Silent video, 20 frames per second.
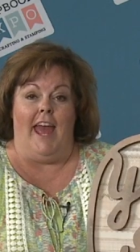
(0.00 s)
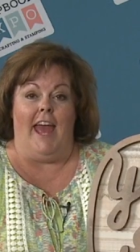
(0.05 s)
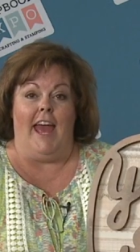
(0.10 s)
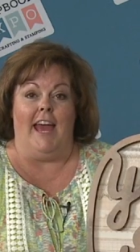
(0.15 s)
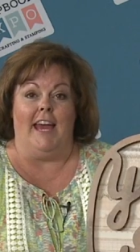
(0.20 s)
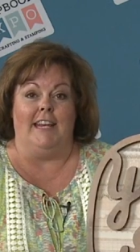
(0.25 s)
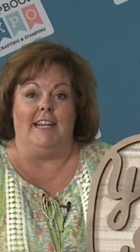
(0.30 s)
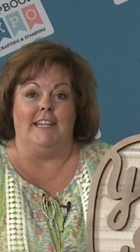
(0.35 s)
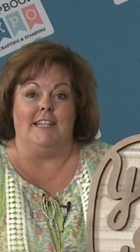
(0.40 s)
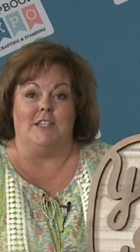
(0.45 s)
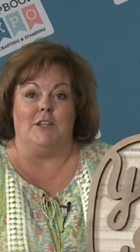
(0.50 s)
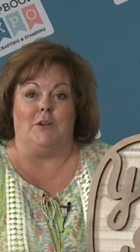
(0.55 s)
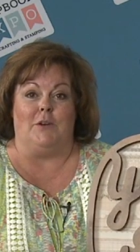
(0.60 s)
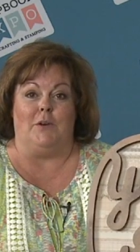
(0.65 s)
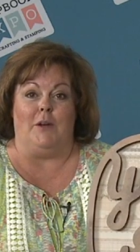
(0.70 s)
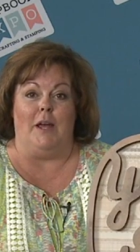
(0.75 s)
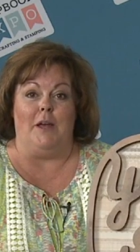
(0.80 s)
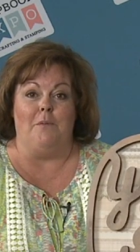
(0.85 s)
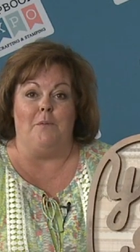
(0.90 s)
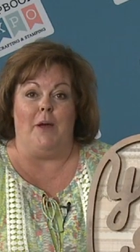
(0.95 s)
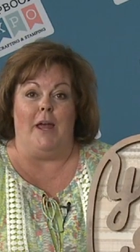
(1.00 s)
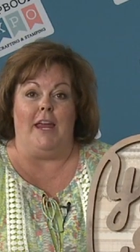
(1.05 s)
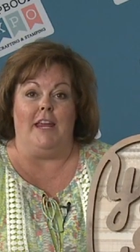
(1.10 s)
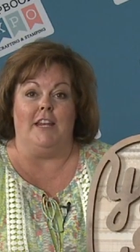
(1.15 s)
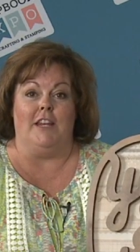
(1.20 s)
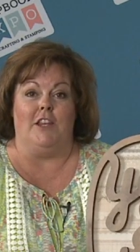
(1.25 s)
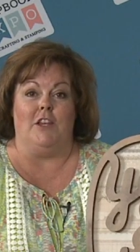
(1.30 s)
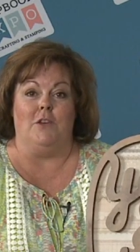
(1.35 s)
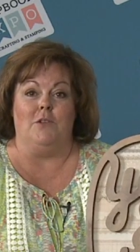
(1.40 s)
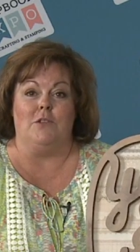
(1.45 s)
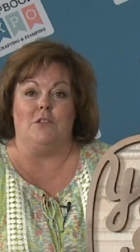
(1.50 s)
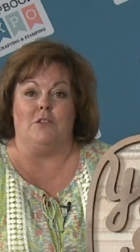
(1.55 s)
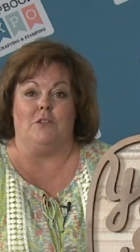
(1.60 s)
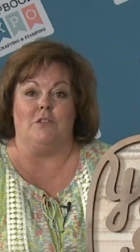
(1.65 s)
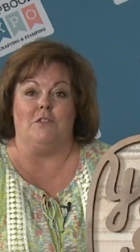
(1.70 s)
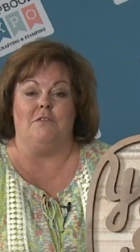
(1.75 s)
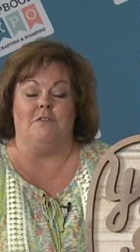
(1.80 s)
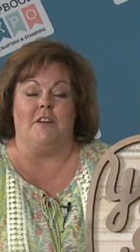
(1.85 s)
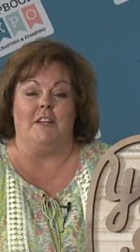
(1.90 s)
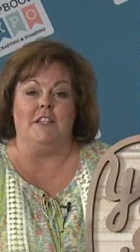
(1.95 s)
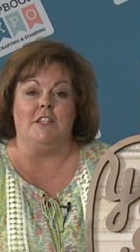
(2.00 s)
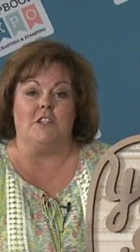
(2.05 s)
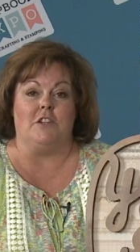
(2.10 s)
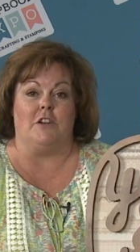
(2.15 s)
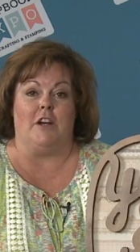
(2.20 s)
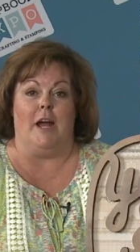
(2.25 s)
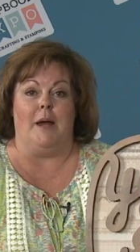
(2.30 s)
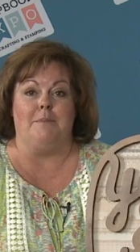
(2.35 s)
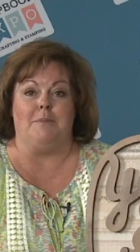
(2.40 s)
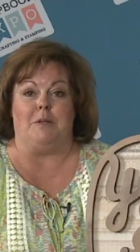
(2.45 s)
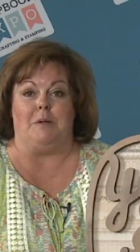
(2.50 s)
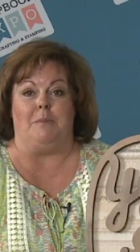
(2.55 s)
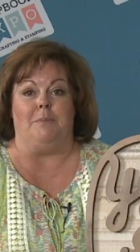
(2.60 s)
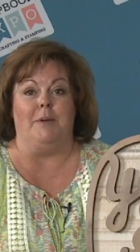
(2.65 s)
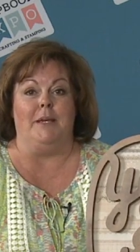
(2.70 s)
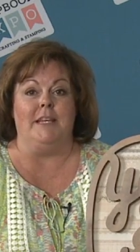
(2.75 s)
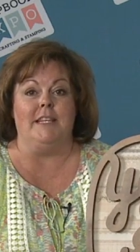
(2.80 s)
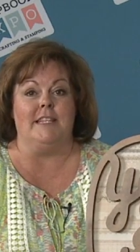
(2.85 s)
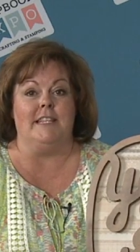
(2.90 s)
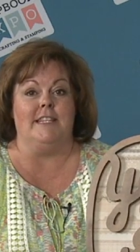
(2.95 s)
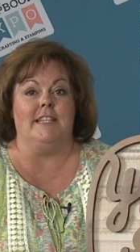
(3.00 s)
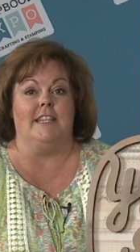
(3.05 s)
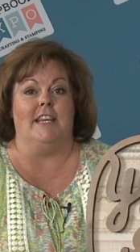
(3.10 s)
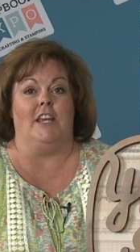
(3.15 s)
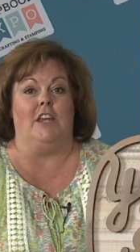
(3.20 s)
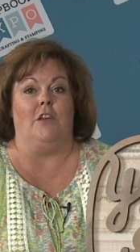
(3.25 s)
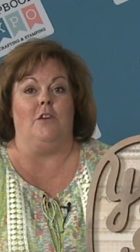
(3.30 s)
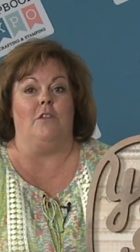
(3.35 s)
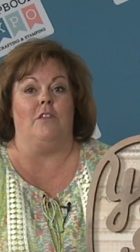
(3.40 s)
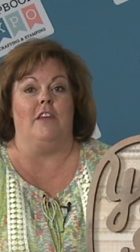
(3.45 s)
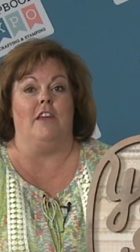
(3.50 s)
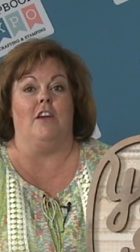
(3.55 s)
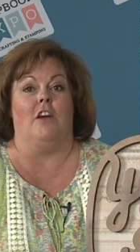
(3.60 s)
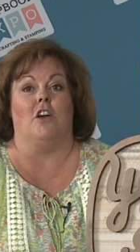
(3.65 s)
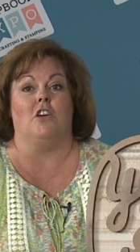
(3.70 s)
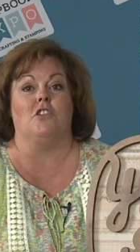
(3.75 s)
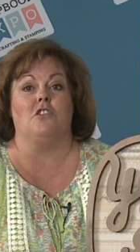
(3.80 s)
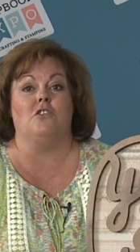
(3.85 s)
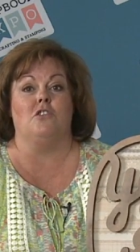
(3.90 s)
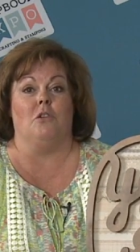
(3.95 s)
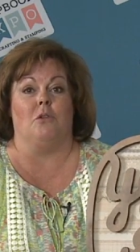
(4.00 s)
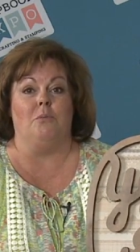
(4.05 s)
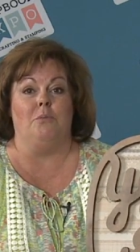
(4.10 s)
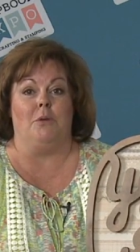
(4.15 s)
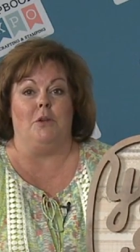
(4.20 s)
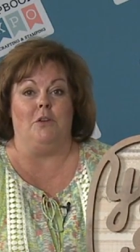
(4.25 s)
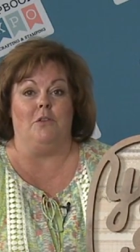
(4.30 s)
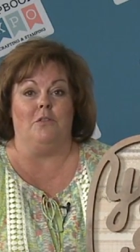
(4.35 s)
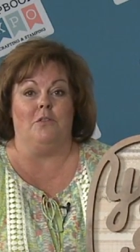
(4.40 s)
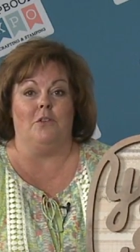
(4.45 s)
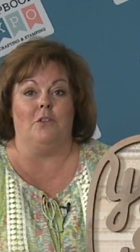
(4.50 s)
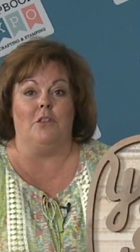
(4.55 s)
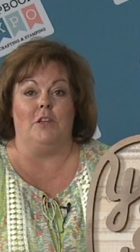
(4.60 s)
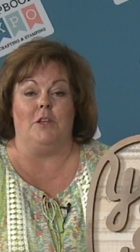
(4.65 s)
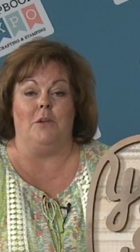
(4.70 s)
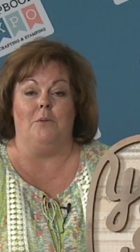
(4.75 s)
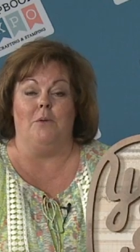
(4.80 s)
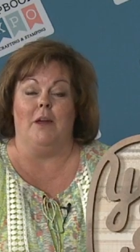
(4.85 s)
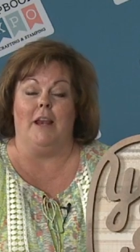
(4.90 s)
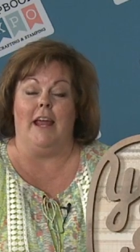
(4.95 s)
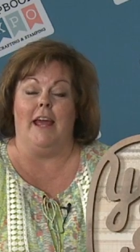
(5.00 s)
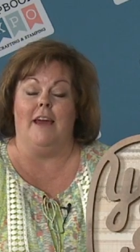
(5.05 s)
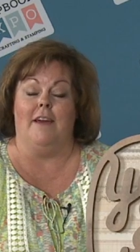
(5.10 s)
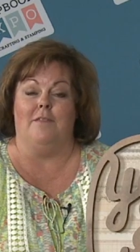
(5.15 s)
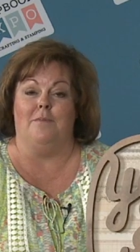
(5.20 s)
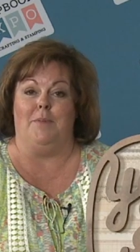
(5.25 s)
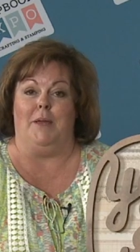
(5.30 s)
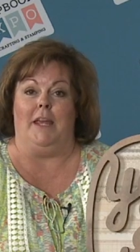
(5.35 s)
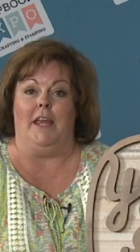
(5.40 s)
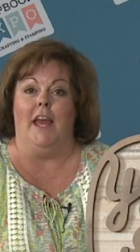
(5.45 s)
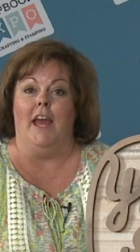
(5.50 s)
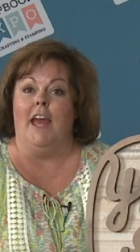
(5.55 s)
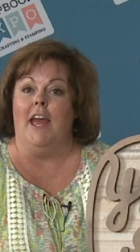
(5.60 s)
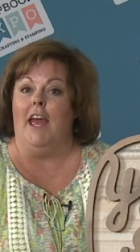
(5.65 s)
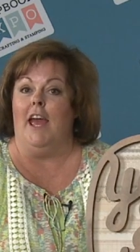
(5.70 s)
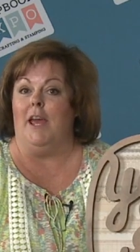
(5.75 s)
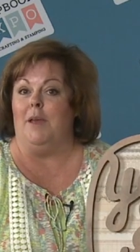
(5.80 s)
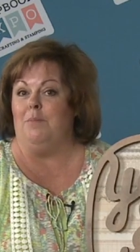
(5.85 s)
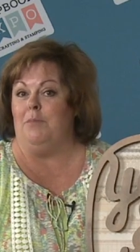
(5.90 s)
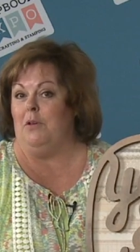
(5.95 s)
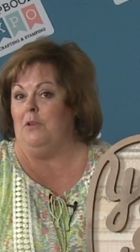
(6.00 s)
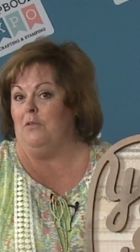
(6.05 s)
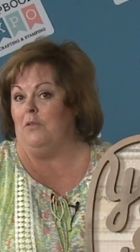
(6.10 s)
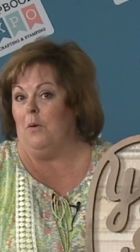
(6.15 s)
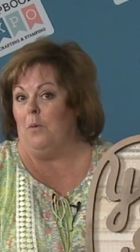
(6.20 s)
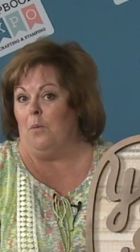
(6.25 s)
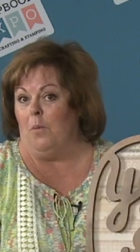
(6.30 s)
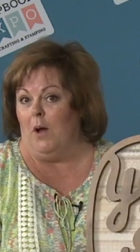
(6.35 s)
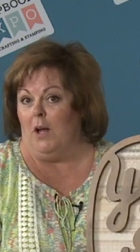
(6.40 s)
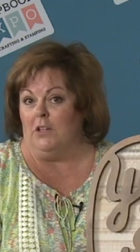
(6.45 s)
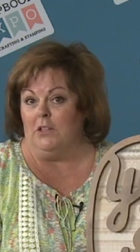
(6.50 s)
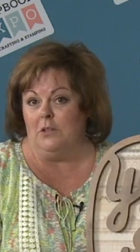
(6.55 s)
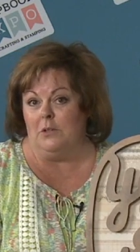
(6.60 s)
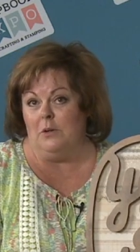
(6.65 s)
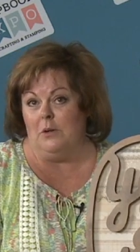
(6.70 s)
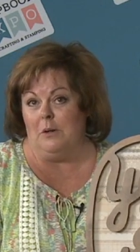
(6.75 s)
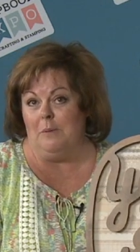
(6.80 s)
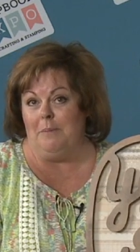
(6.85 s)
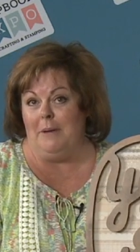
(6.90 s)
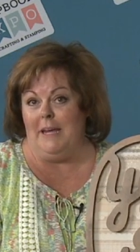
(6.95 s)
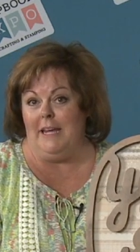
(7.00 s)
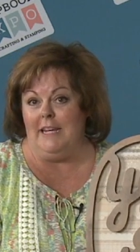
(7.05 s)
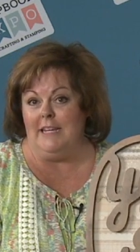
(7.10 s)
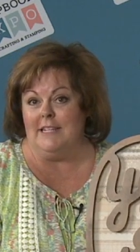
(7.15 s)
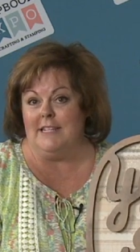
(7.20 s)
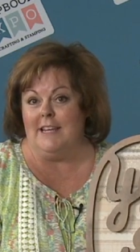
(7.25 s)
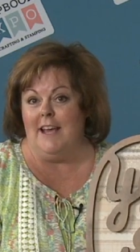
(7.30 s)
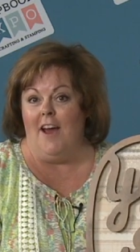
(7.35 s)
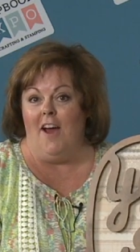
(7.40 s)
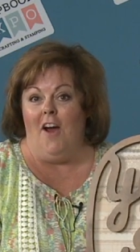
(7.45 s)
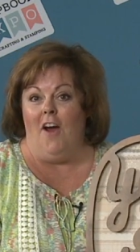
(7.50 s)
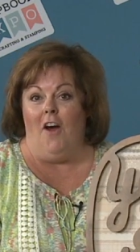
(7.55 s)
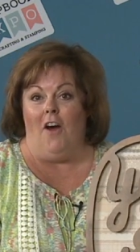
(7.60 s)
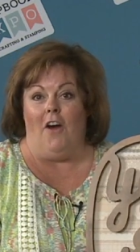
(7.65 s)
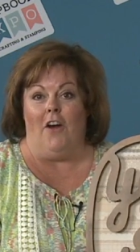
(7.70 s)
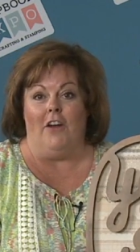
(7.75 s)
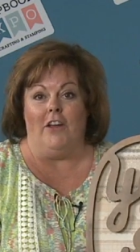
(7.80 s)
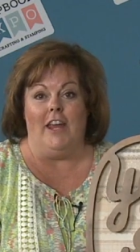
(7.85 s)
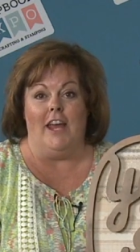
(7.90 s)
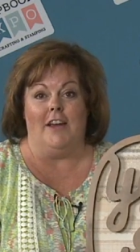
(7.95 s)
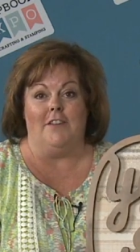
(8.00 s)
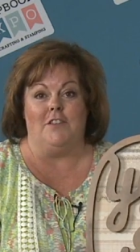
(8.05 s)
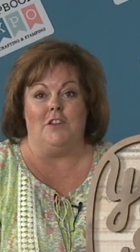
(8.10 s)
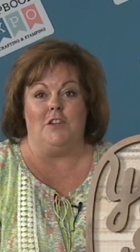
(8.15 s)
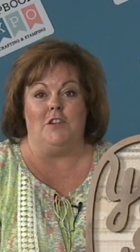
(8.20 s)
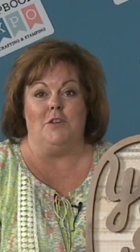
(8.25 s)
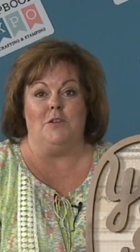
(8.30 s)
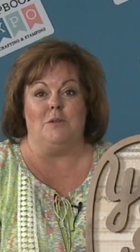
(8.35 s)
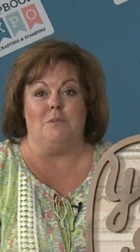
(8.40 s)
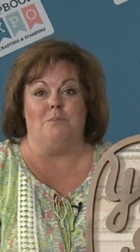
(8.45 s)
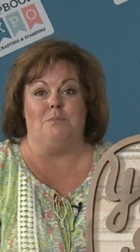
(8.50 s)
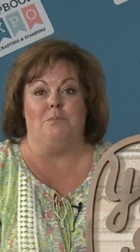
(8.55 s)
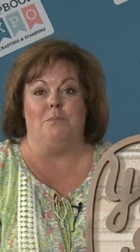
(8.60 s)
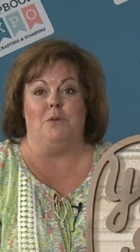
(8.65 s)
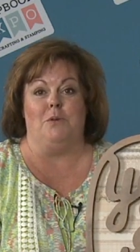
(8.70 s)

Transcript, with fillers: and it's a great way to use those fun scraps or pieces that you think are so beautiful that you want to have be a beautiful wall decor piece. All you have to do is